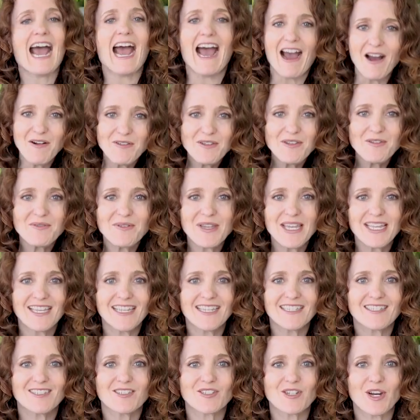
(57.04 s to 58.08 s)
how you can
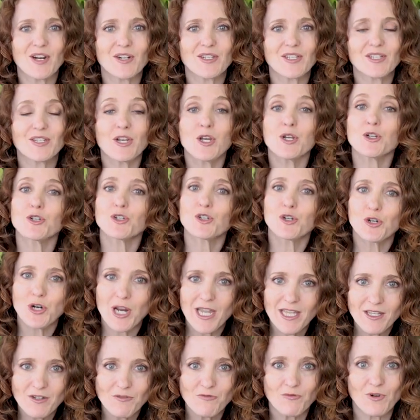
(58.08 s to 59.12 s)
get started
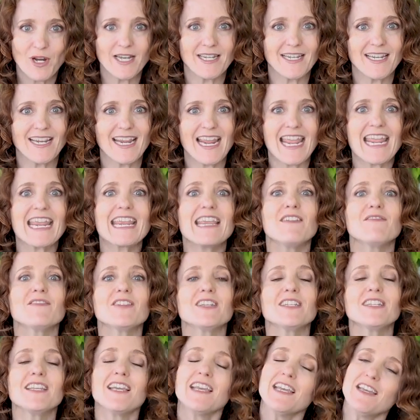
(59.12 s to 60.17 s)
trail running,
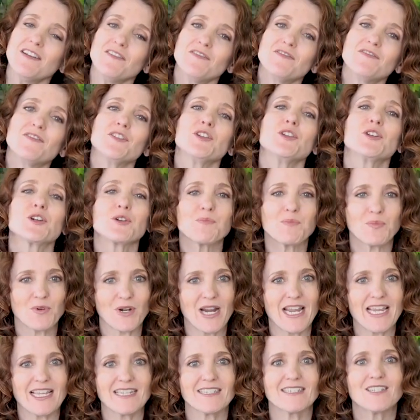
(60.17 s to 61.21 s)
even if you're
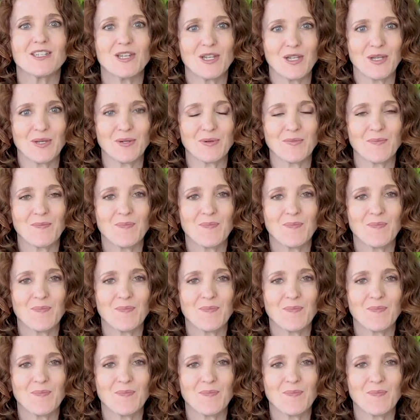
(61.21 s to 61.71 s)
brand new.